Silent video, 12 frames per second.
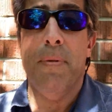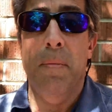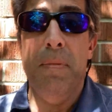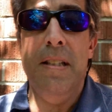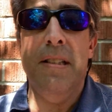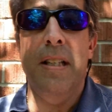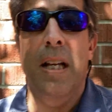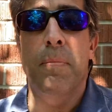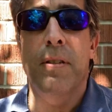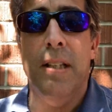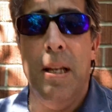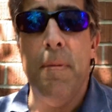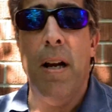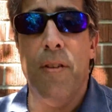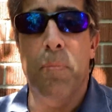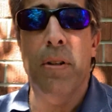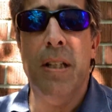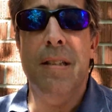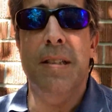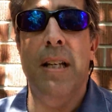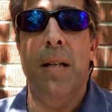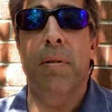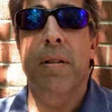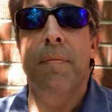I'm an easy neighbor. Name my other book, Easy
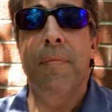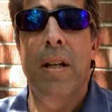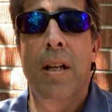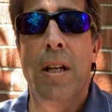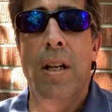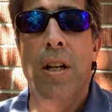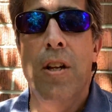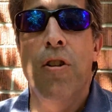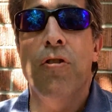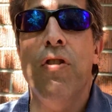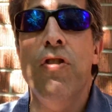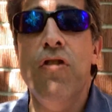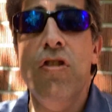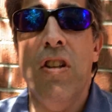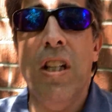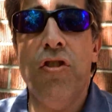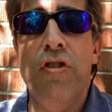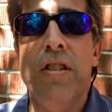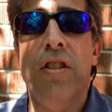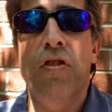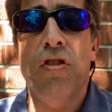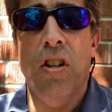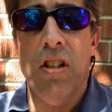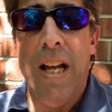Neighbor. So they're using our electricity,
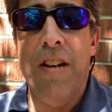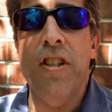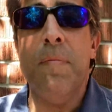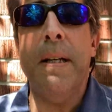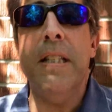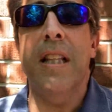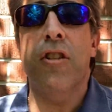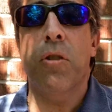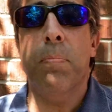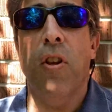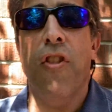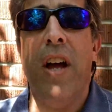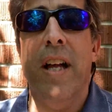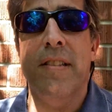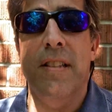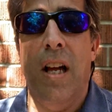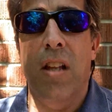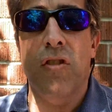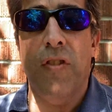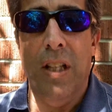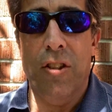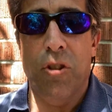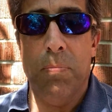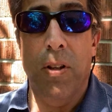and just paid the electric bill, $1,000 for the
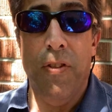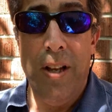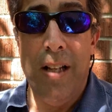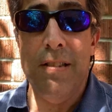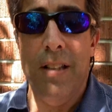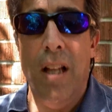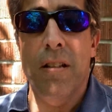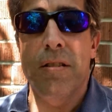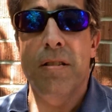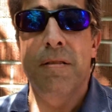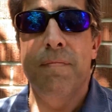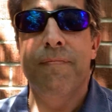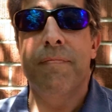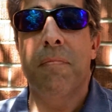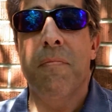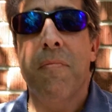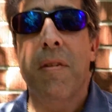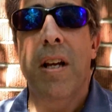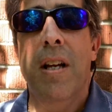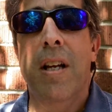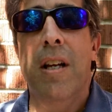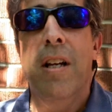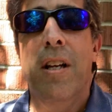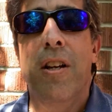electric bill, $1,000.
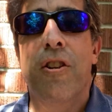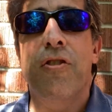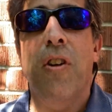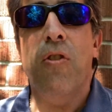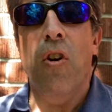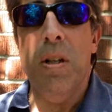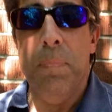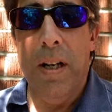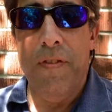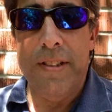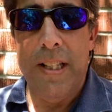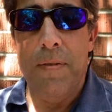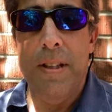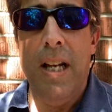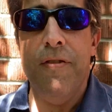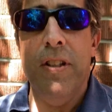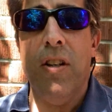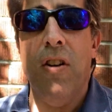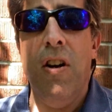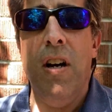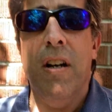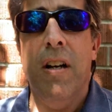So I'm going to breakfast today with Andrew in the car.